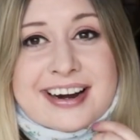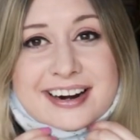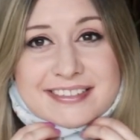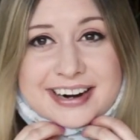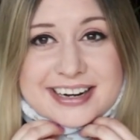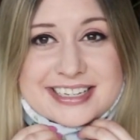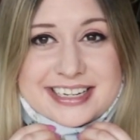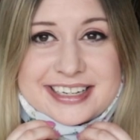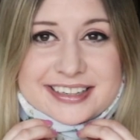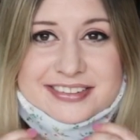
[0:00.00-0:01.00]
around
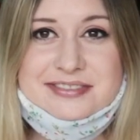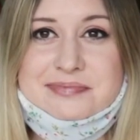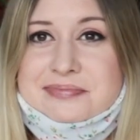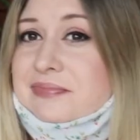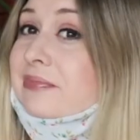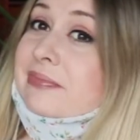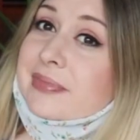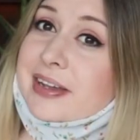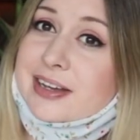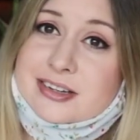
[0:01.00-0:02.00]
here, you
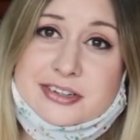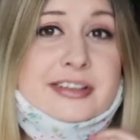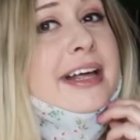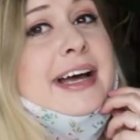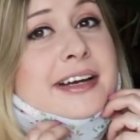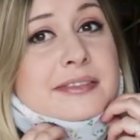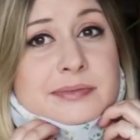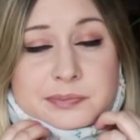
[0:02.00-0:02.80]
can do that.